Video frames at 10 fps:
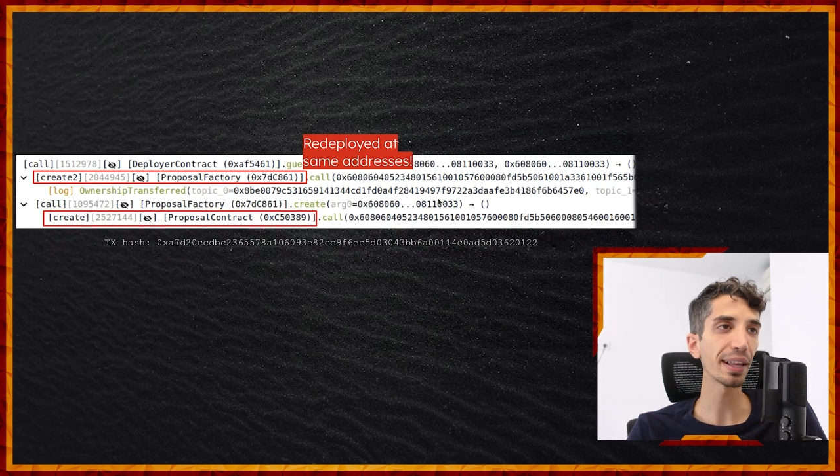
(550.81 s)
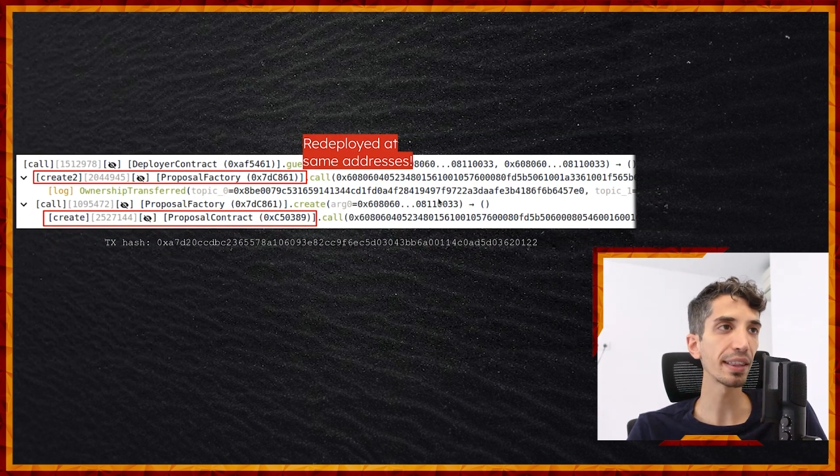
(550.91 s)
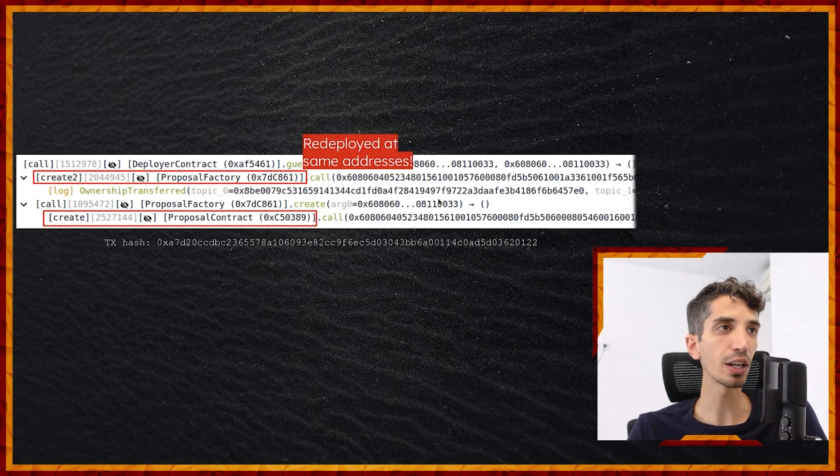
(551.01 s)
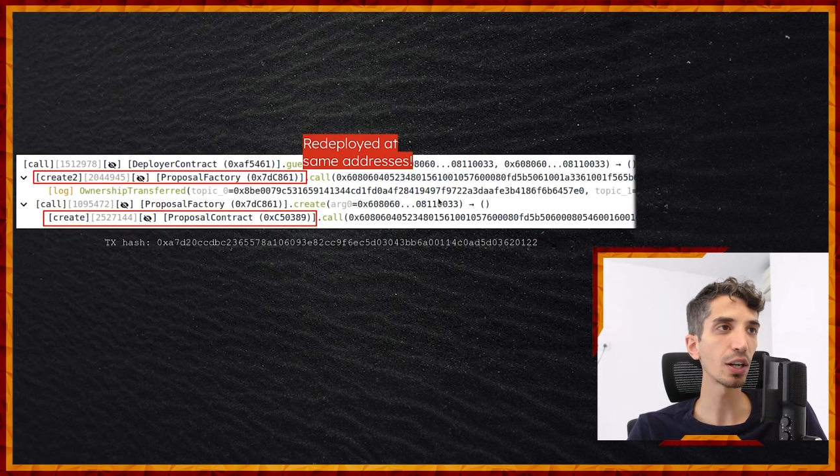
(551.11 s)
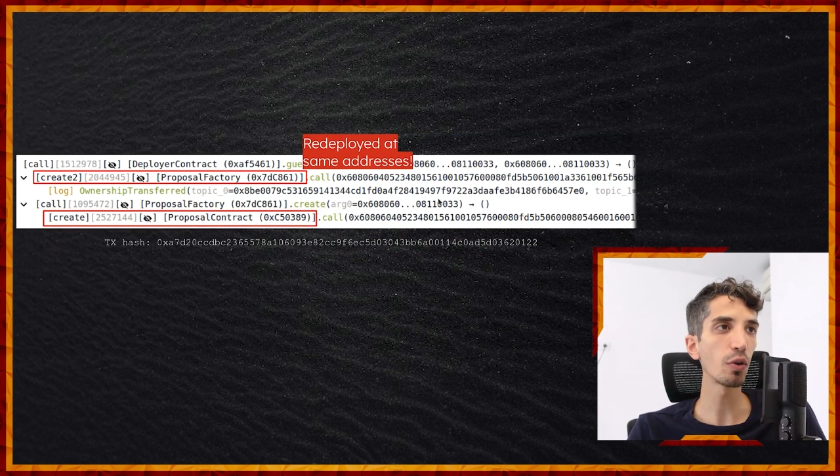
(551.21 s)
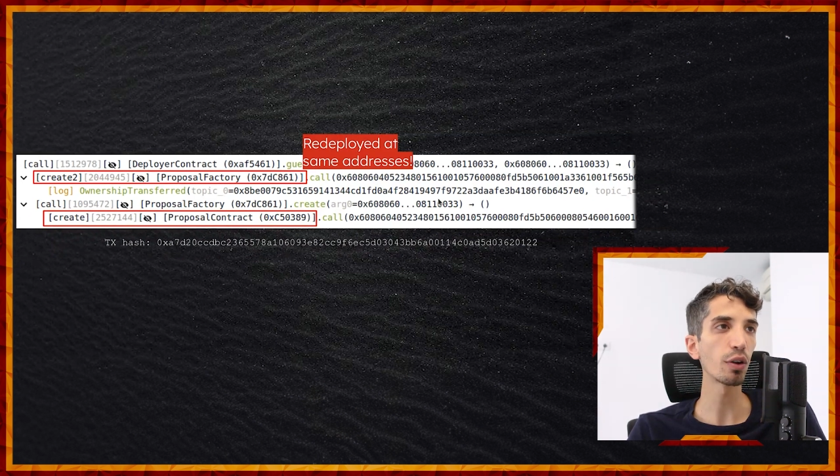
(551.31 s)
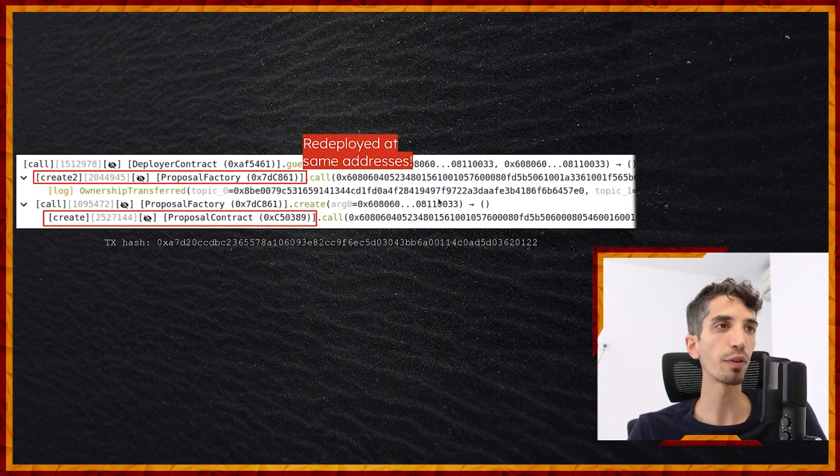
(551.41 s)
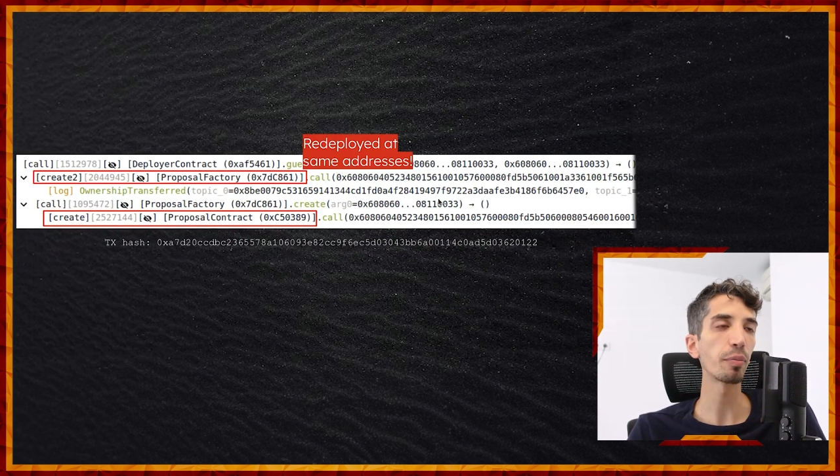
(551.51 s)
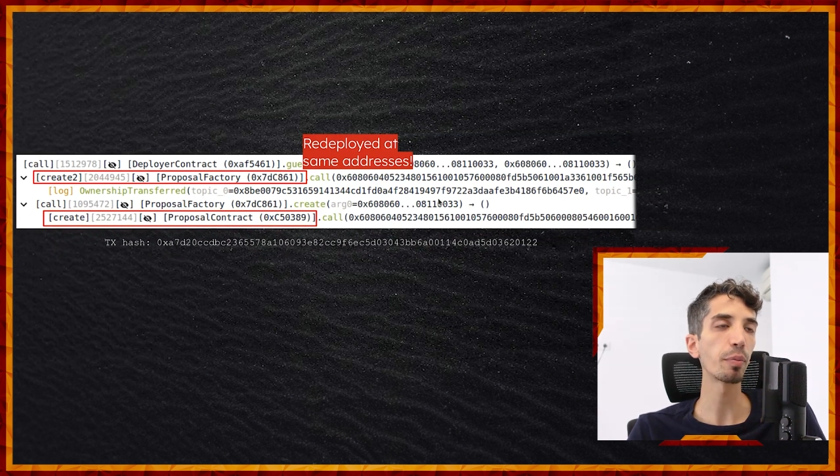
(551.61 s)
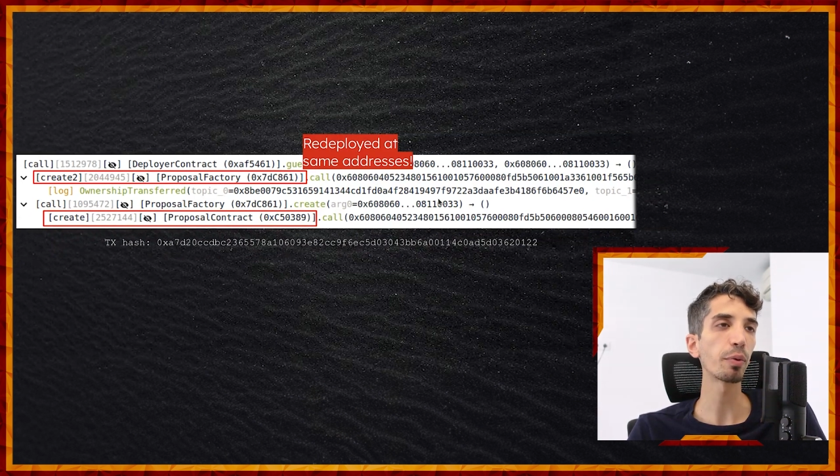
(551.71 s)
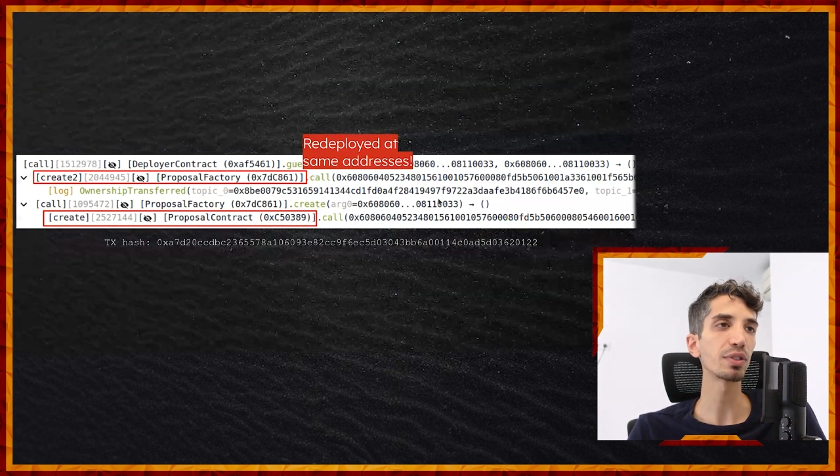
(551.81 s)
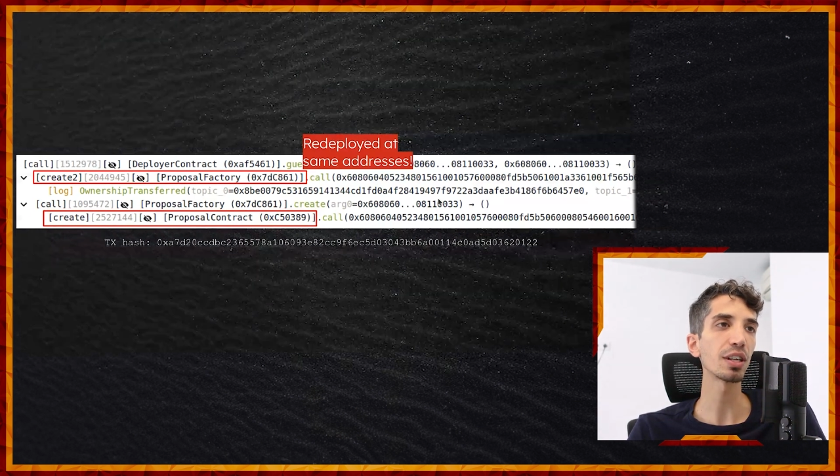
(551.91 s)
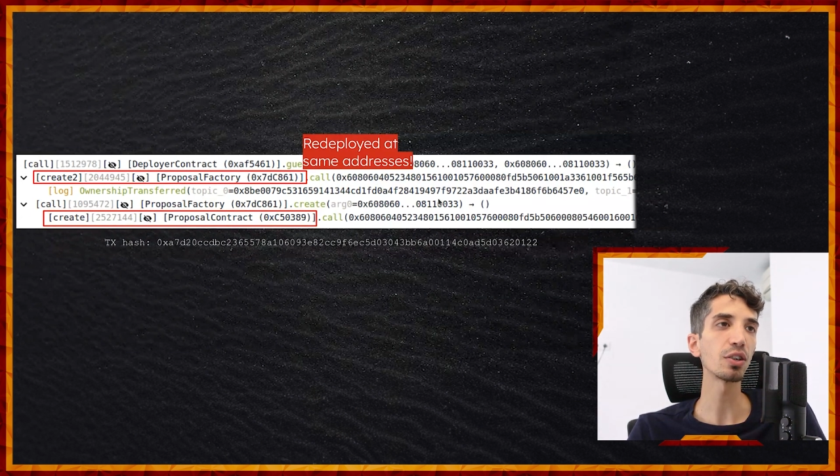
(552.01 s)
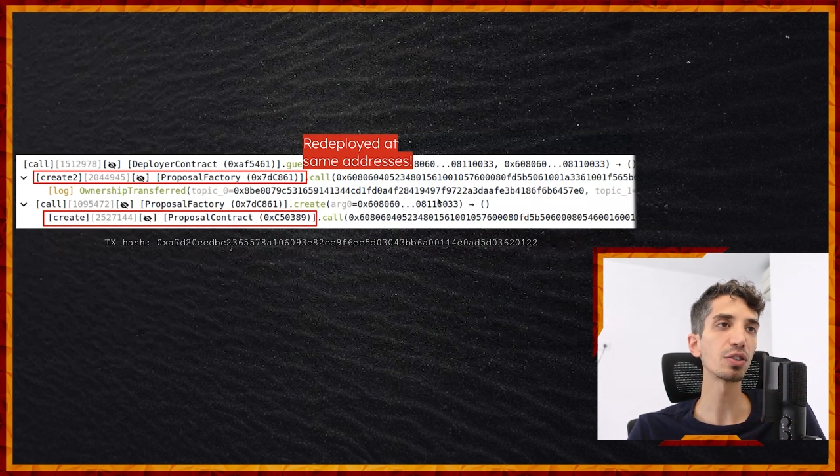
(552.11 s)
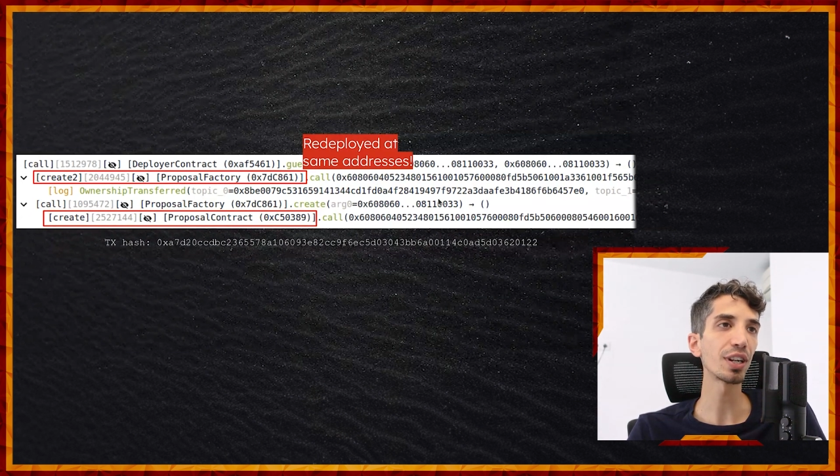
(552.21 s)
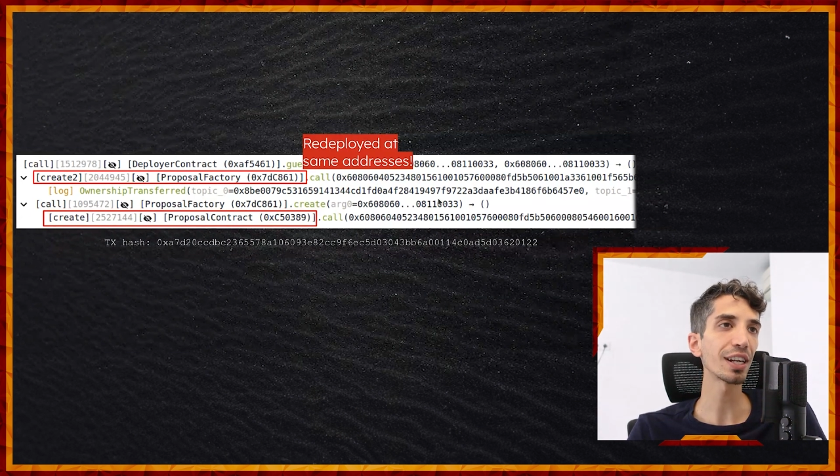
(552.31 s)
the code of a proposal contract,